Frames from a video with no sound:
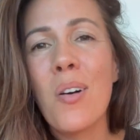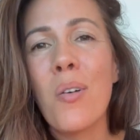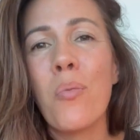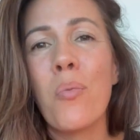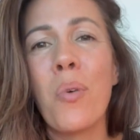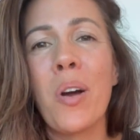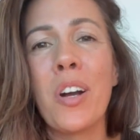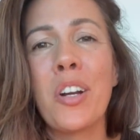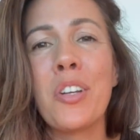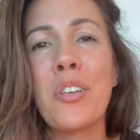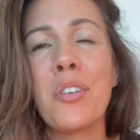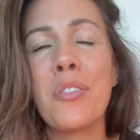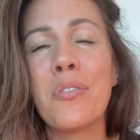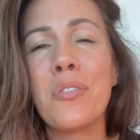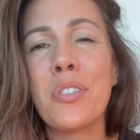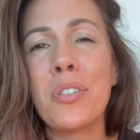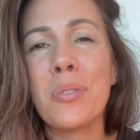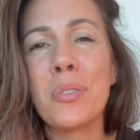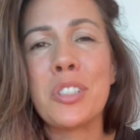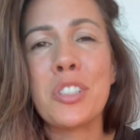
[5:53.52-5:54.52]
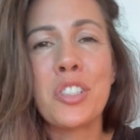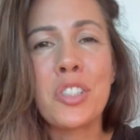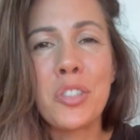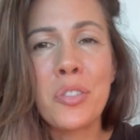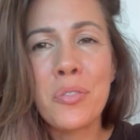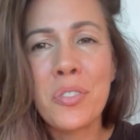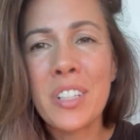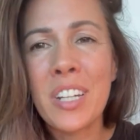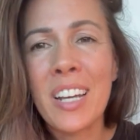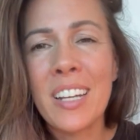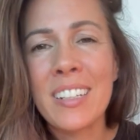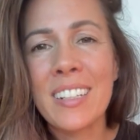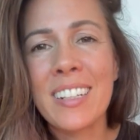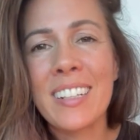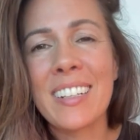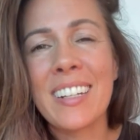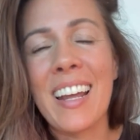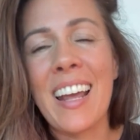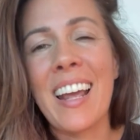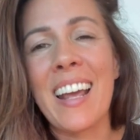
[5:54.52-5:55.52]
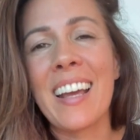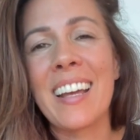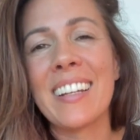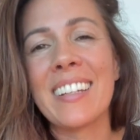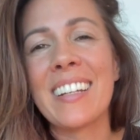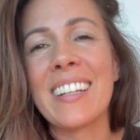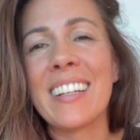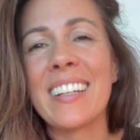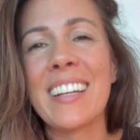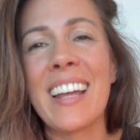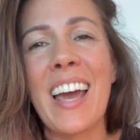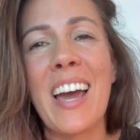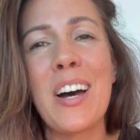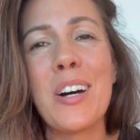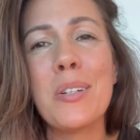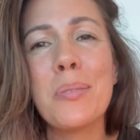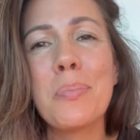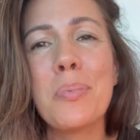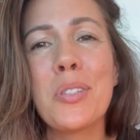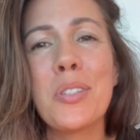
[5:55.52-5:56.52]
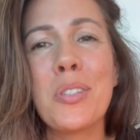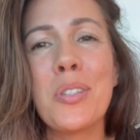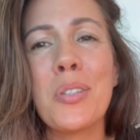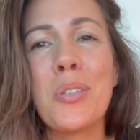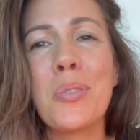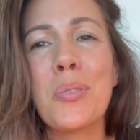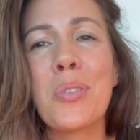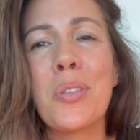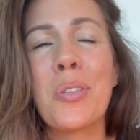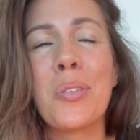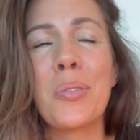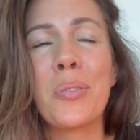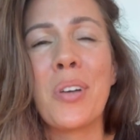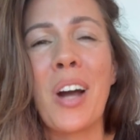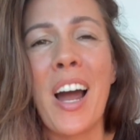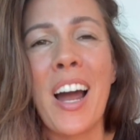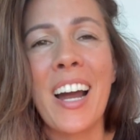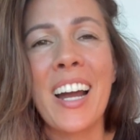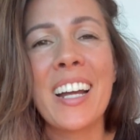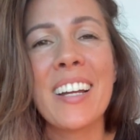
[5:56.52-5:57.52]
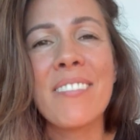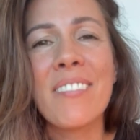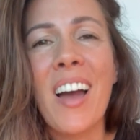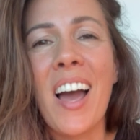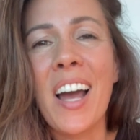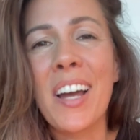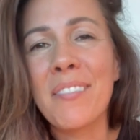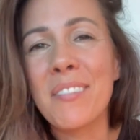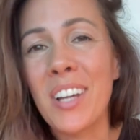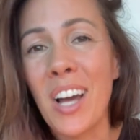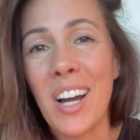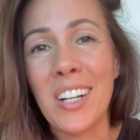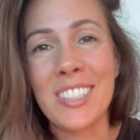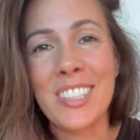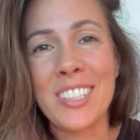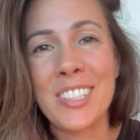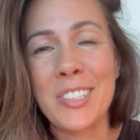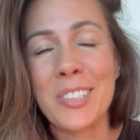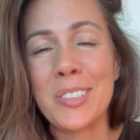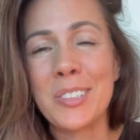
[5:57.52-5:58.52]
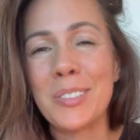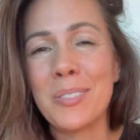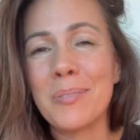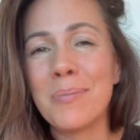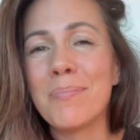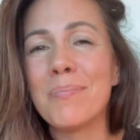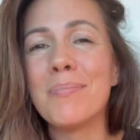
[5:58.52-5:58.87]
where you can feel rejuvenated and it helps you thrive, I've got you.